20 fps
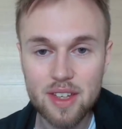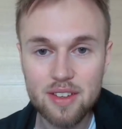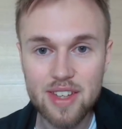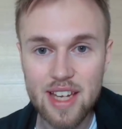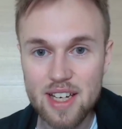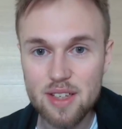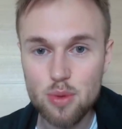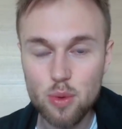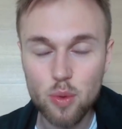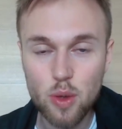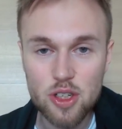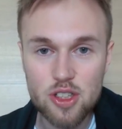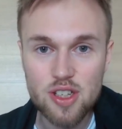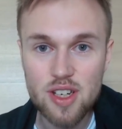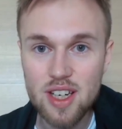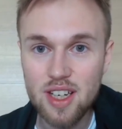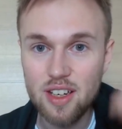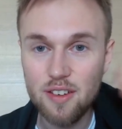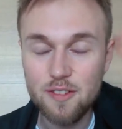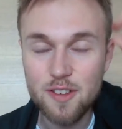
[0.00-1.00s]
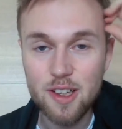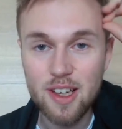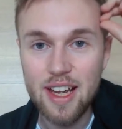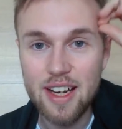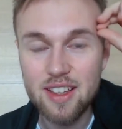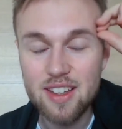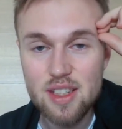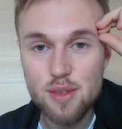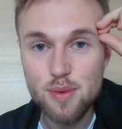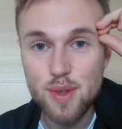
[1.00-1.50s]
Thanks for watching, and if you
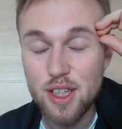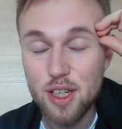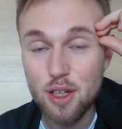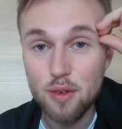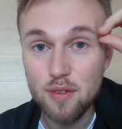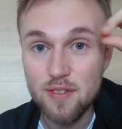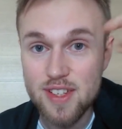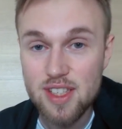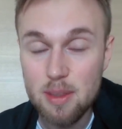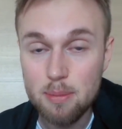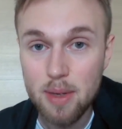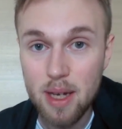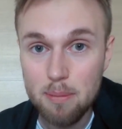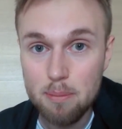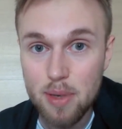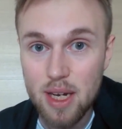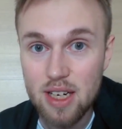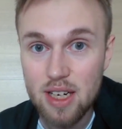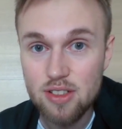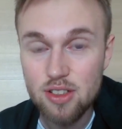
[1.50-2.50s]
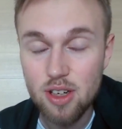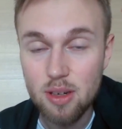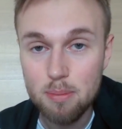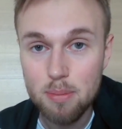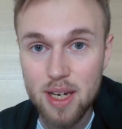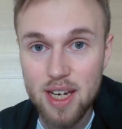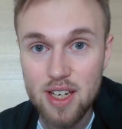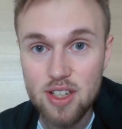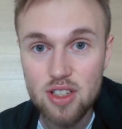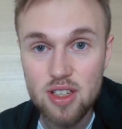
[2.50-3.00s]
like this video, visit my Patreon
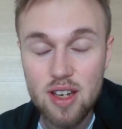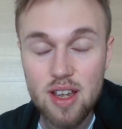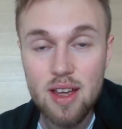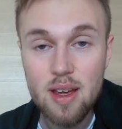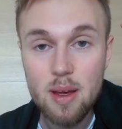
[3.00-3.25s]
page,